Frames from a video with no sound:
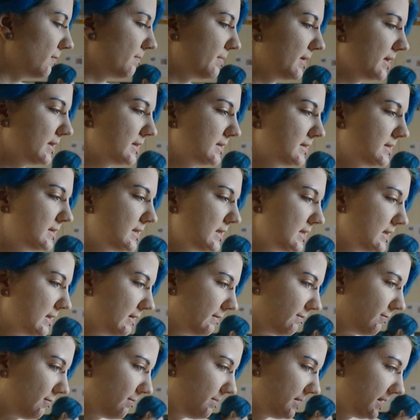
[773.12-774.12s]
by a C
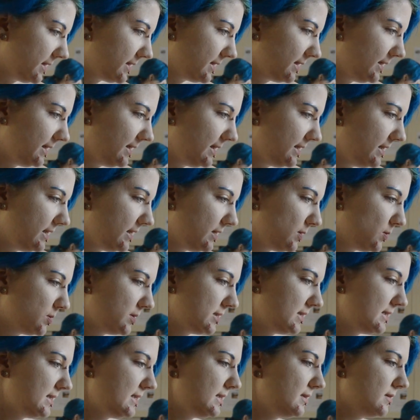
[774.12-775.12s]
for piccolini
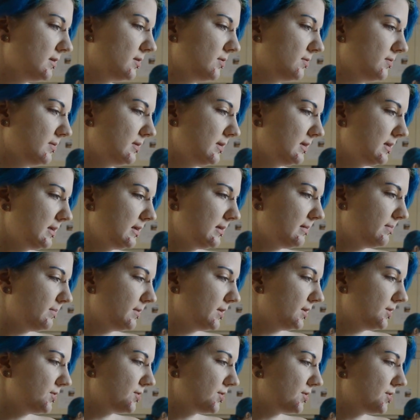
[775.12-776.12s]
cuisine,
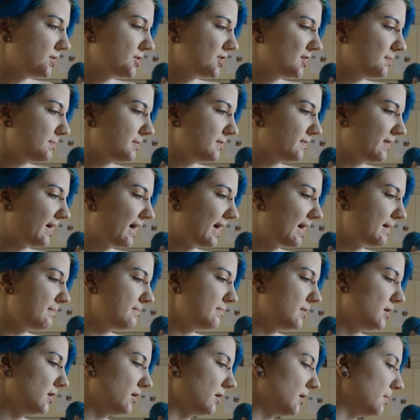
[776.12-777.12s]
burned on the top of a
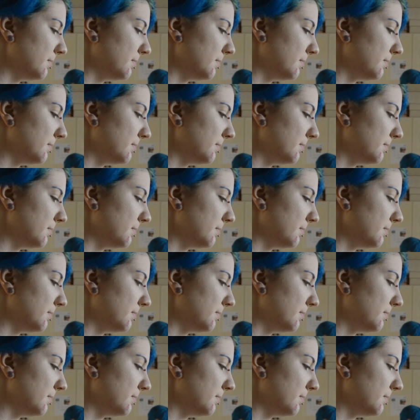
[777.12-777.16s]
hamburger